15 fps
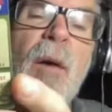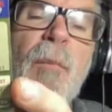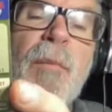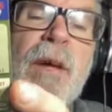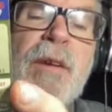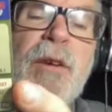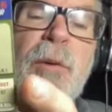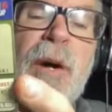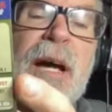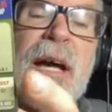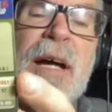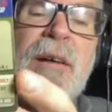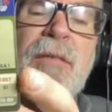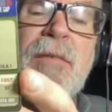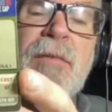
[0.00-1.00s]
they do
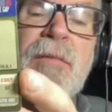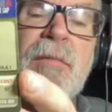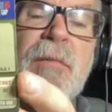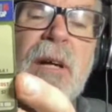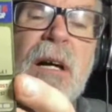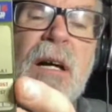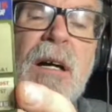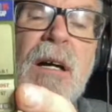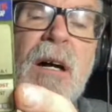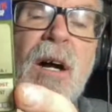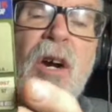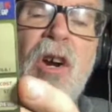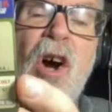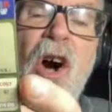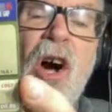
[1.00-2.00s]
have a
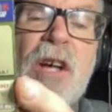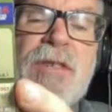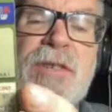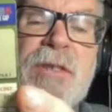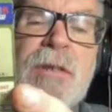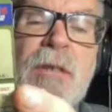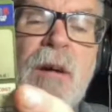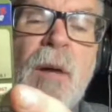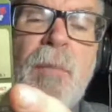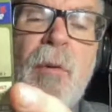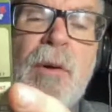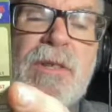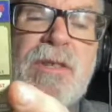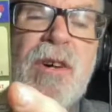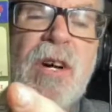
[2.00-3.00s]

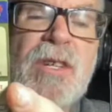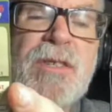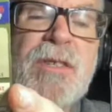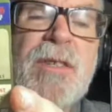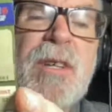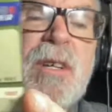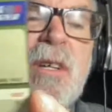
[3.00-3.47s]
points cost.